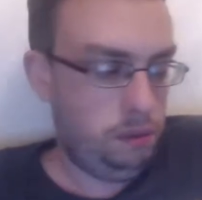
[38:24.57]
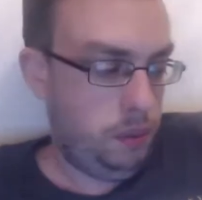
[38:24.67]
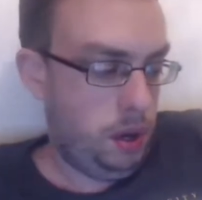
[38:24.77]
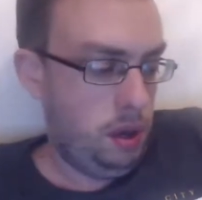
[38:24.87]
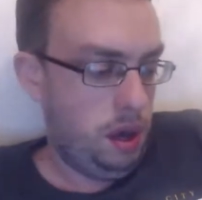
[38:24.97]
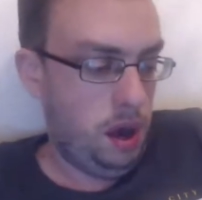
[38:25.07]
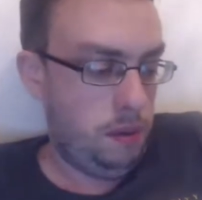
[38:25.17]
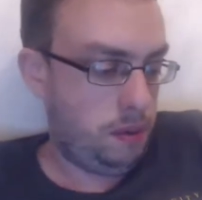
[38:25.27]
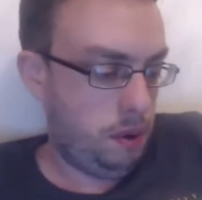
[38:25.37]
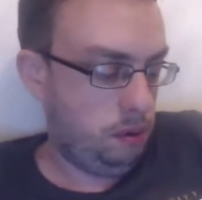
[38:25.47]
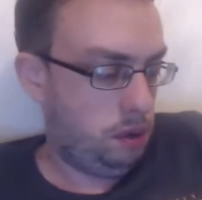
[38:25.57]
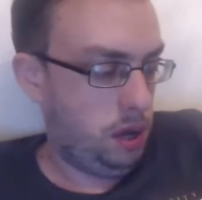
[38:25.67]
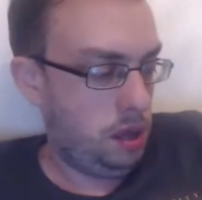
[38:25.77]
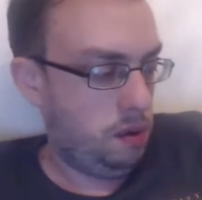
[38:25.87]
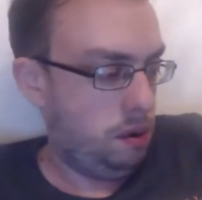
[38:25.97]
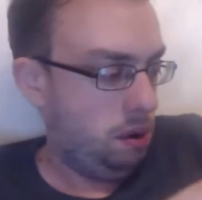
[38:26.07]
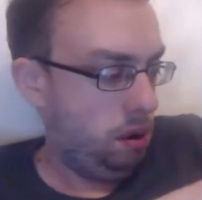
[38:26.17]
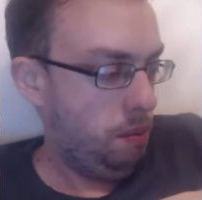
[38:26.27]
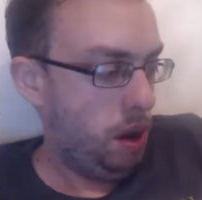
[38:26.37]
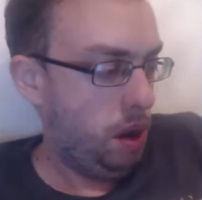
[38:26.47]
but yeah, I, I, genuinely
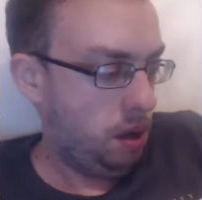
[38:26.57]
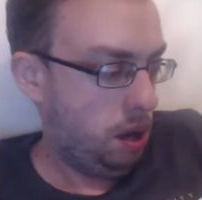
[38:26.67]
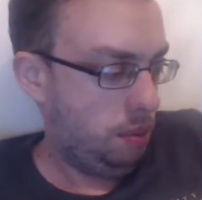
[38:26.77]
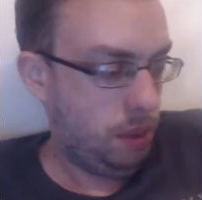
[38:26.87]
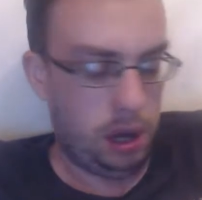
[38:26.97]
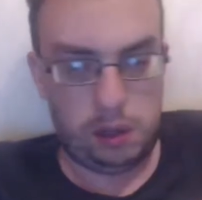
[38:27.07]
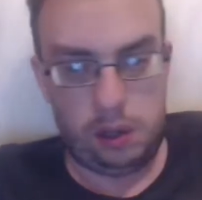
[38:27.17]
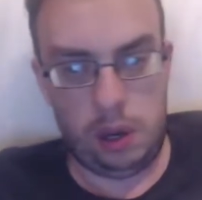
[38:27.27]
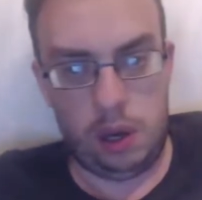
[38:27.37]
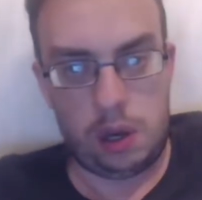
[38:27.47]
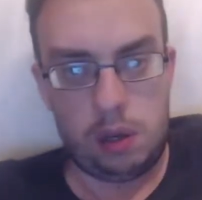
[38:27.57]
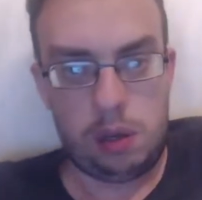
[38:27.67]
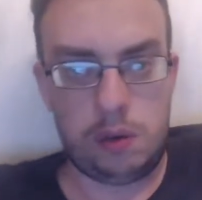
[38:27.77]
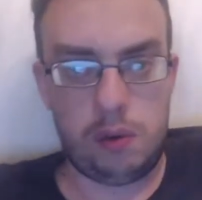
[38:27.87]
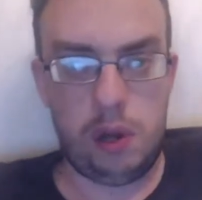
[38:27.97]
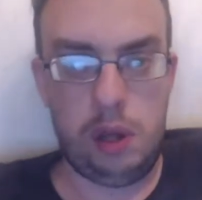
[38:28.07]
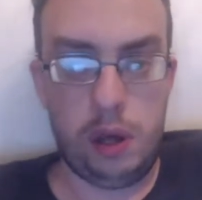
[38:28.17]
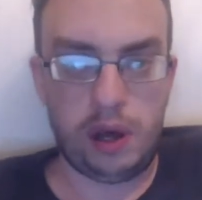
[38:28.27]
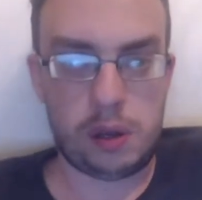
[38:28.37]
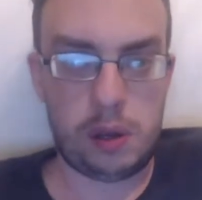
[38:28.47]
might keep that shirt because it's really
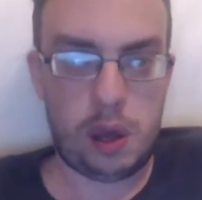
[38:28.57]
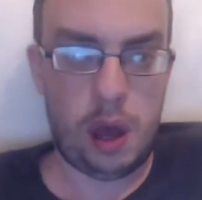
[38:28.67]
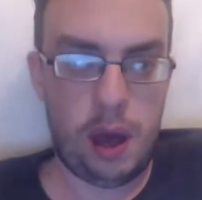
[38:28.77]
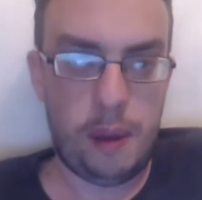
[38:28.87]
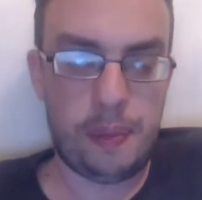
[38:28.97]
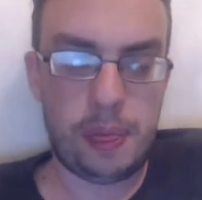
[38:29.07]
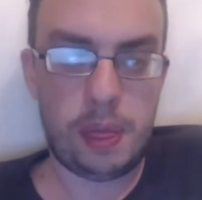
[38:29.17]
nice. Um,